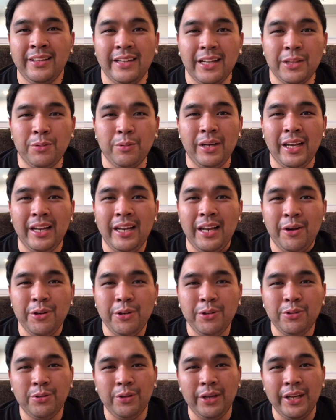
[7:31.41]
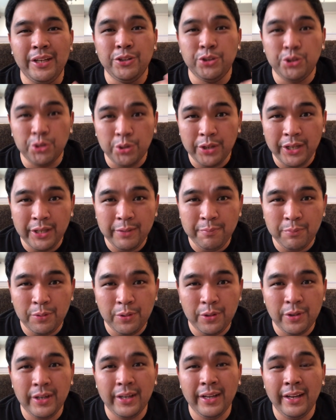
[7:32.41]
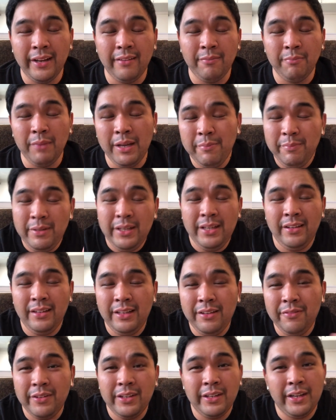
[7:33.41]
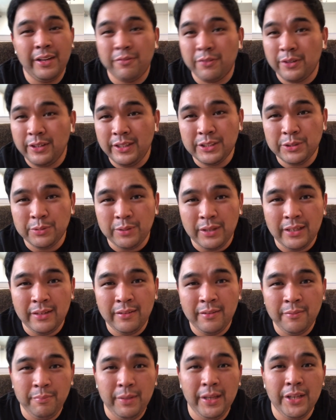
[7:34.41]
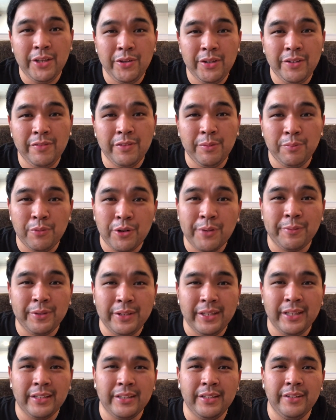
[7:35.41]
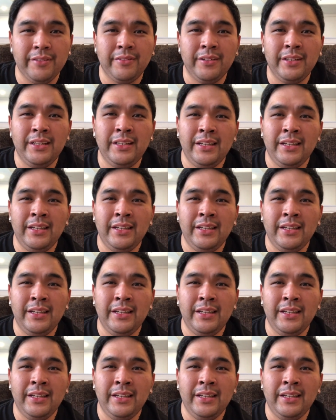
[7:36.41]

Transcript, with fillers: that will allow you to enjoy it more and maybe even like for this one, make you even more productive.